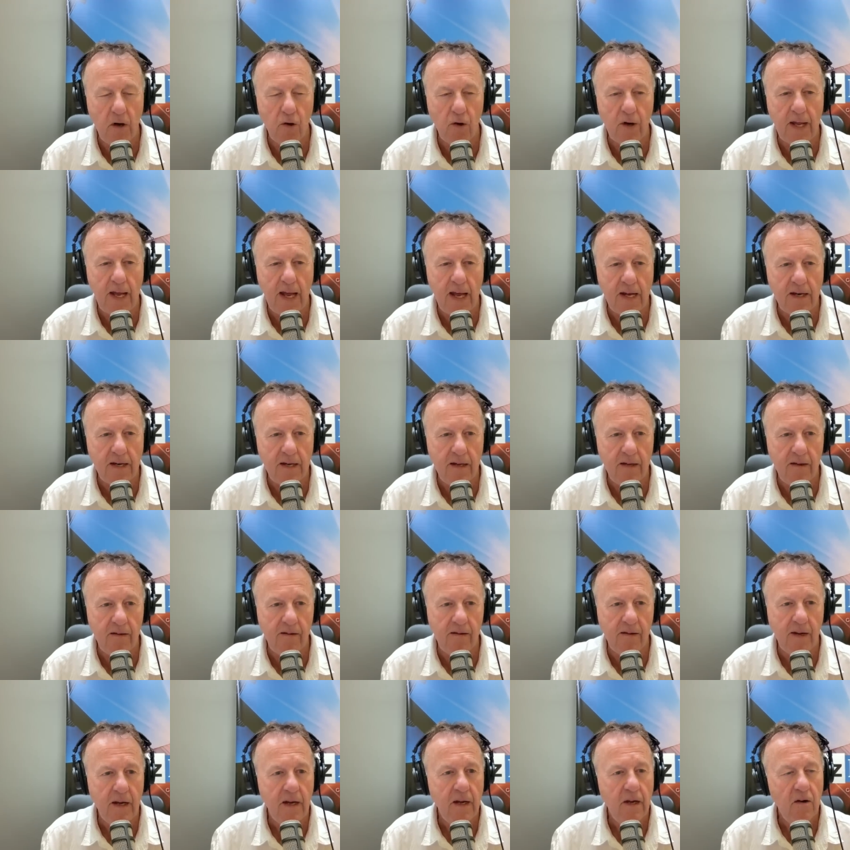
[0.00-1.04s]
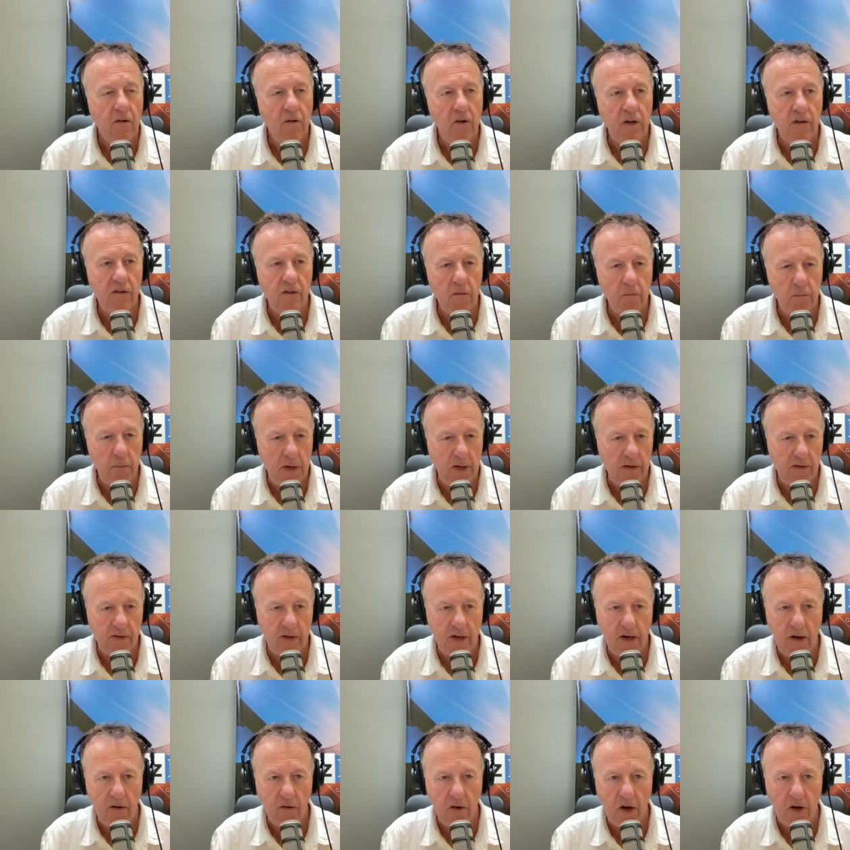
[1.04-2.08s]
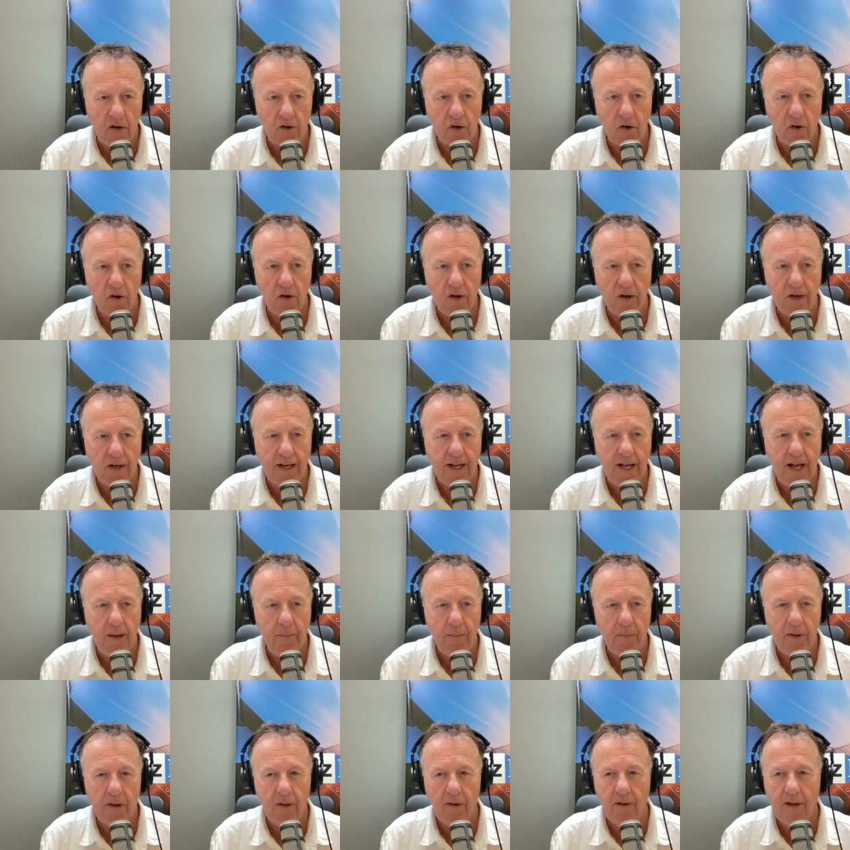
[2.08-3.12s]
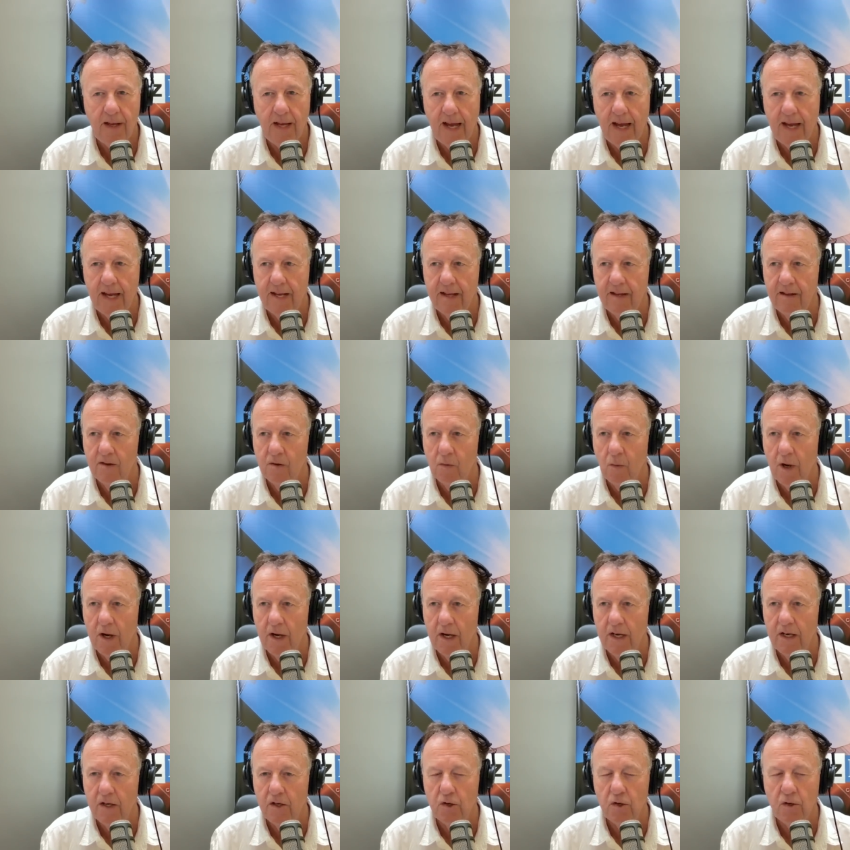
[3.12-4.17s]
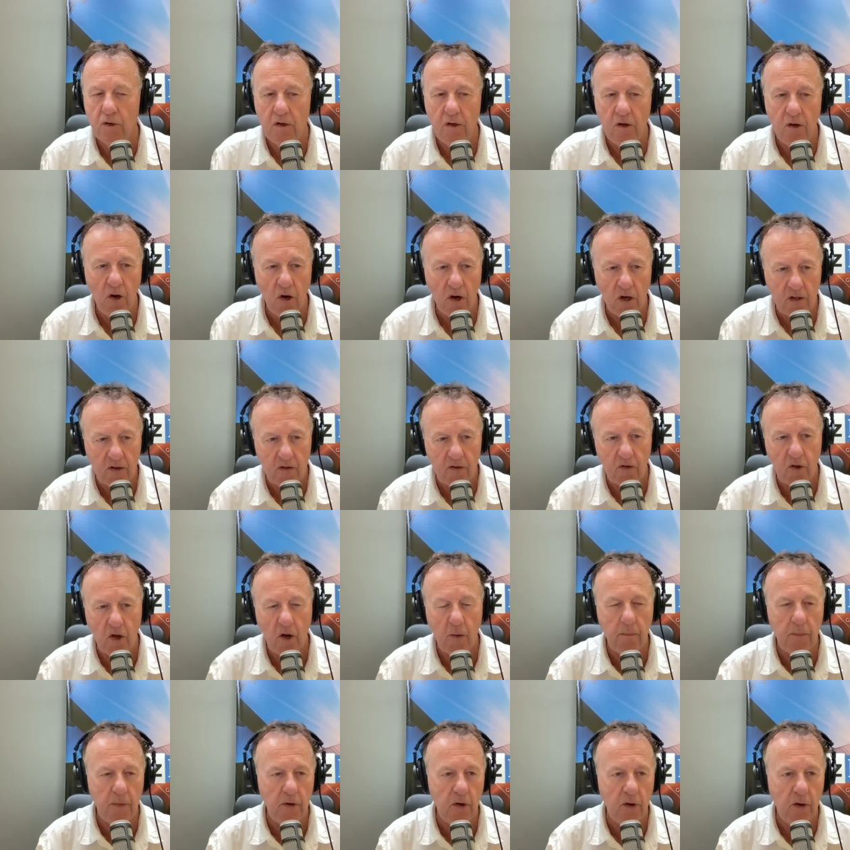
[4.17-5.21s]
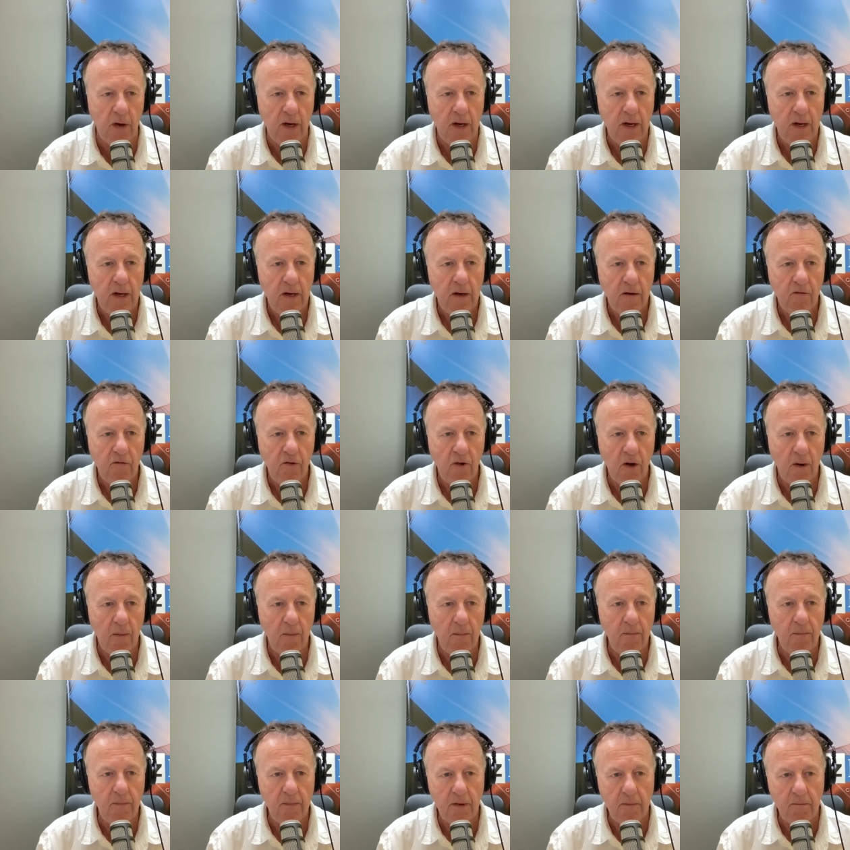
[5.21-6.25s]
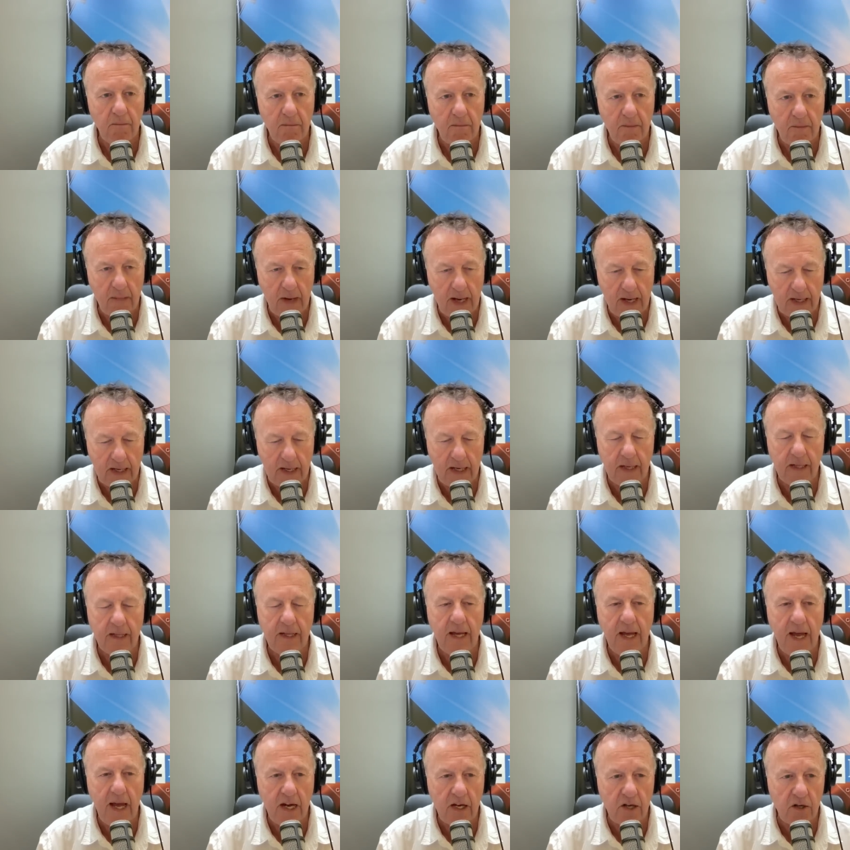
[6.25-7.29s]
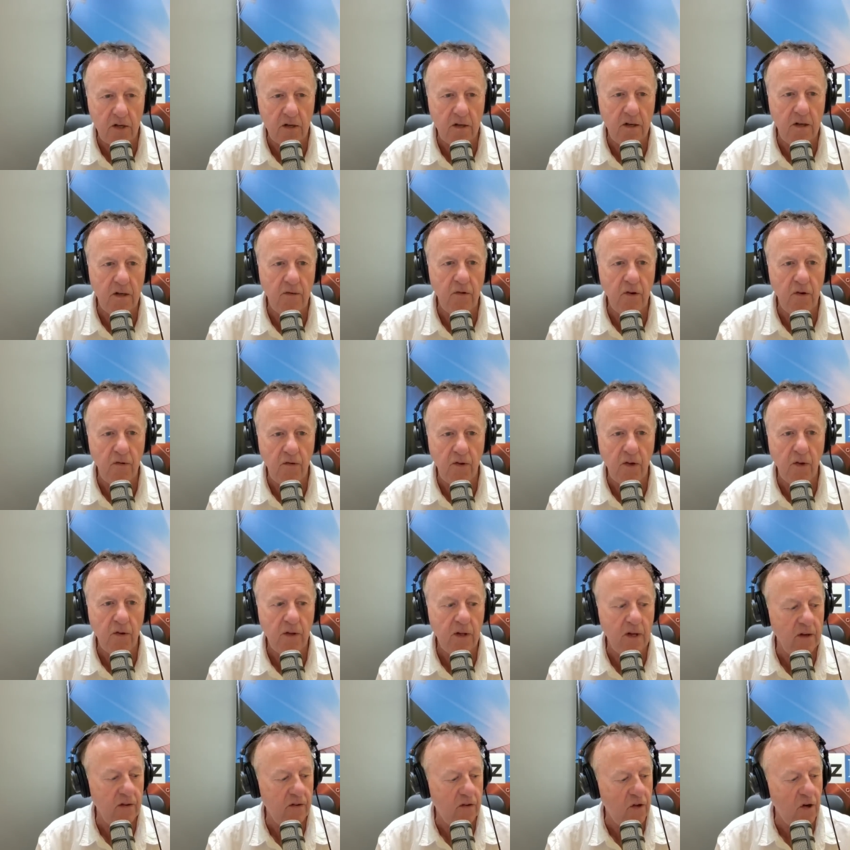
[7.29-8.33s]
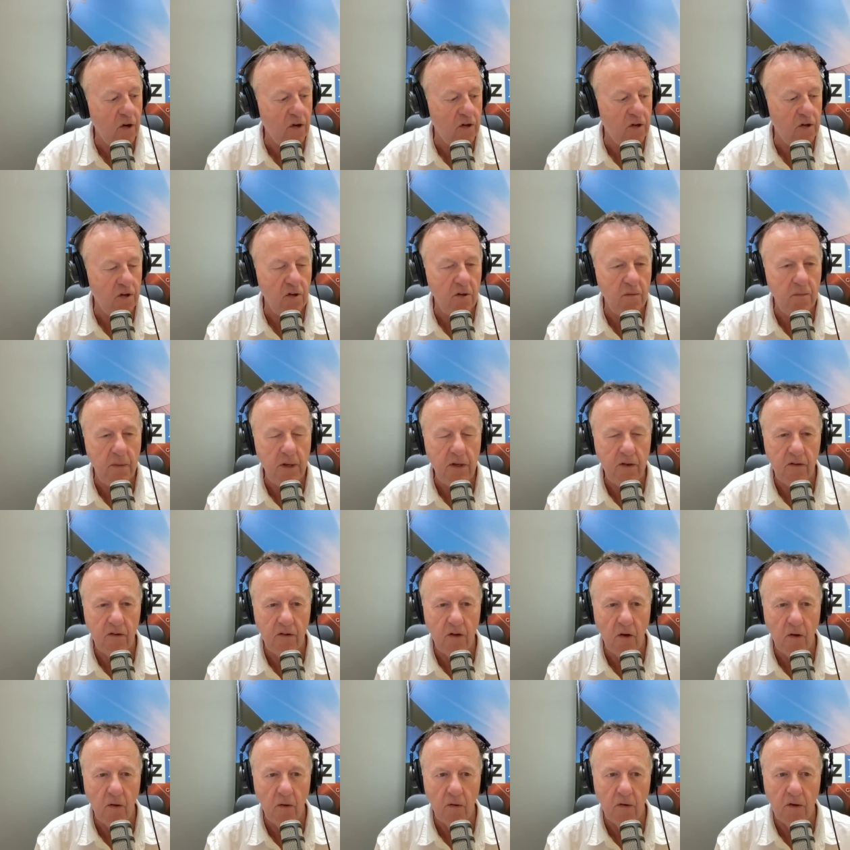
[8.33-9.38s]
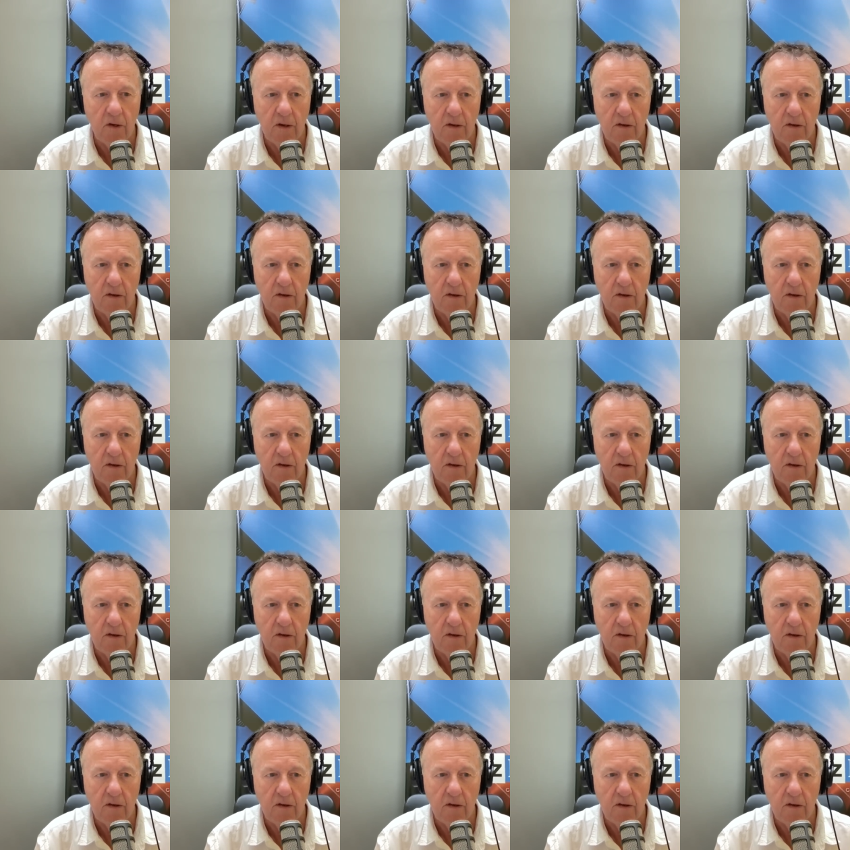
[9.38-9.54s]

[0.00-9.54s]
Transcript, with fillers: look at his recent piece that he wrote on capital gains, why it should not stop you from making the action if you feel that a stock should be sold.